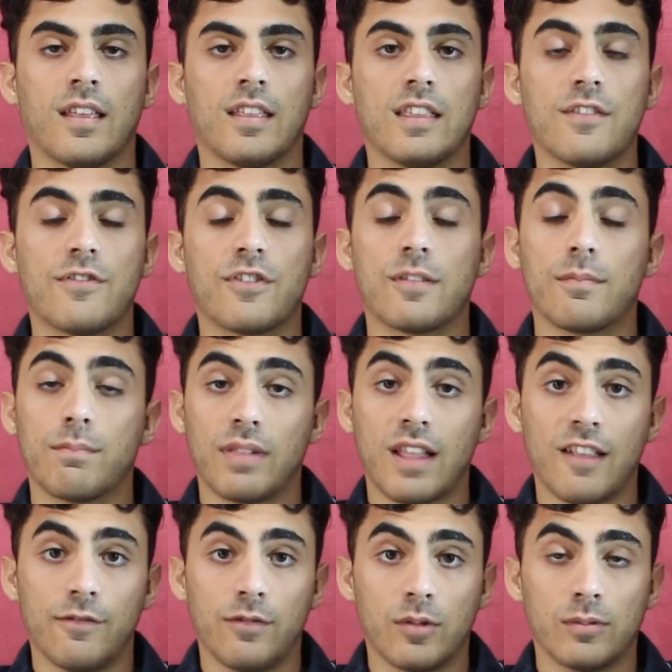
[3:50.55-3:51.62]
Different
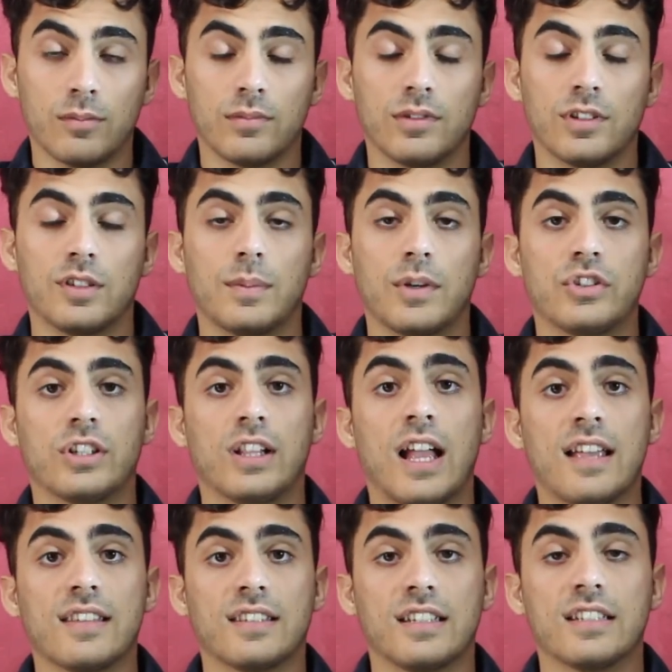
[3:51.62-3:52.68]
platforms
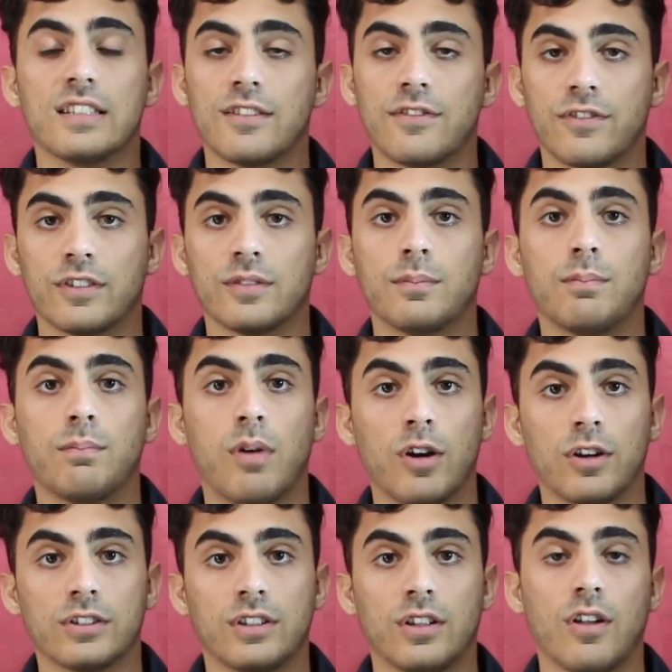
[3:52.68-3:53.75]
specialize in different
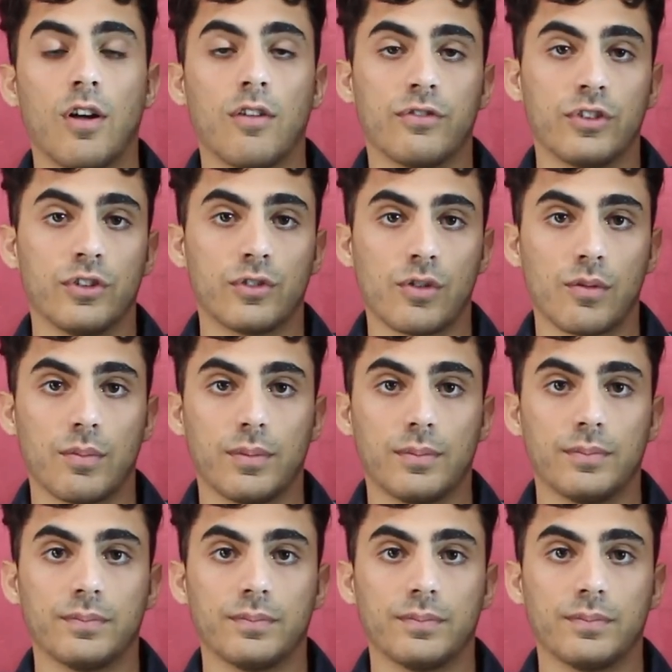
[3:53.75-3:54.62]
parts of Europe.